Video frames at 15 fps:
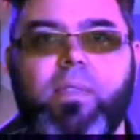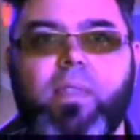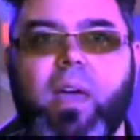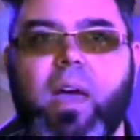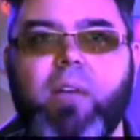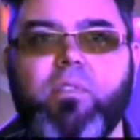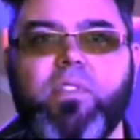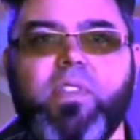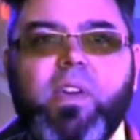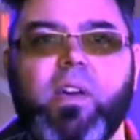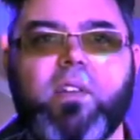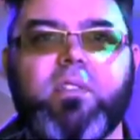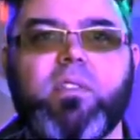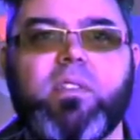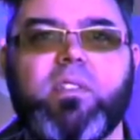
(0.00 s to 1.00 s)
everything
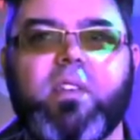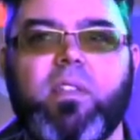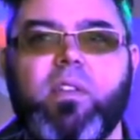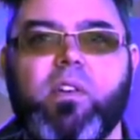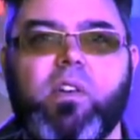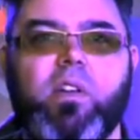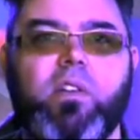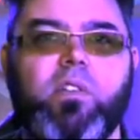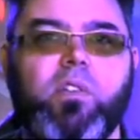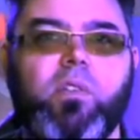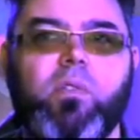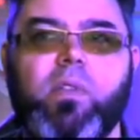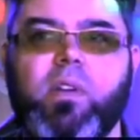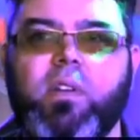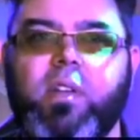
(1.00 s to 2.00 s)
else they said they were going to do,
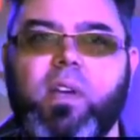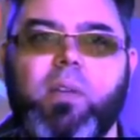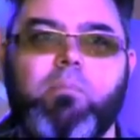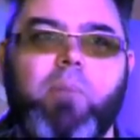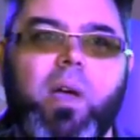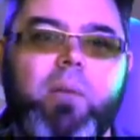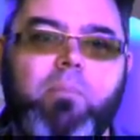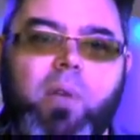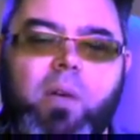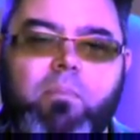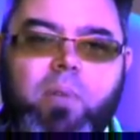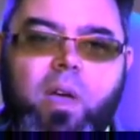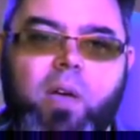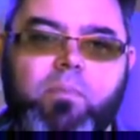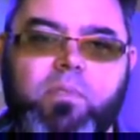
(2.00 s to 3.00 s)
they did. Bam, bam,
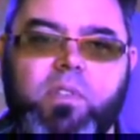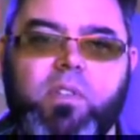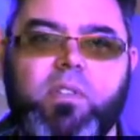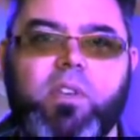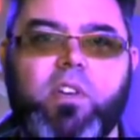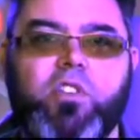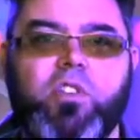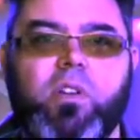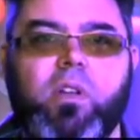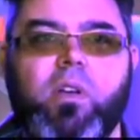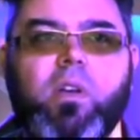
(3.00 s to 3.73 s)
bam, succession.